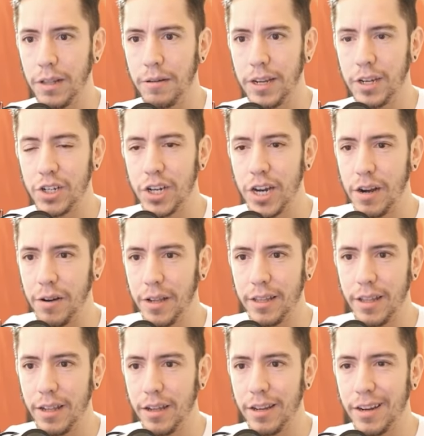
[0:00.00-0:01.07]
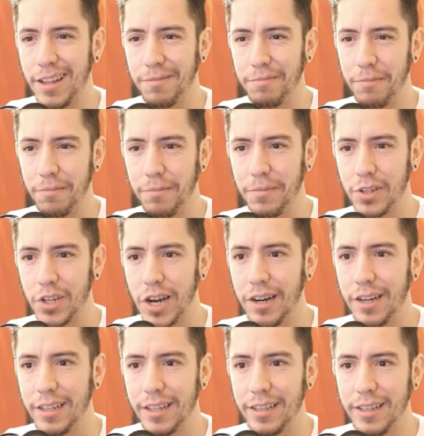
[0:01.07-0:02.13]
I'm going to share it. I'm going to share
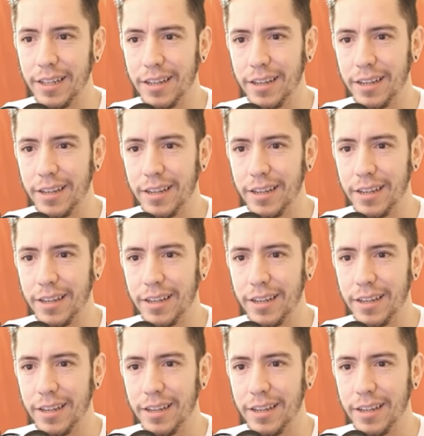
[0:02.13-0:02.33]
it until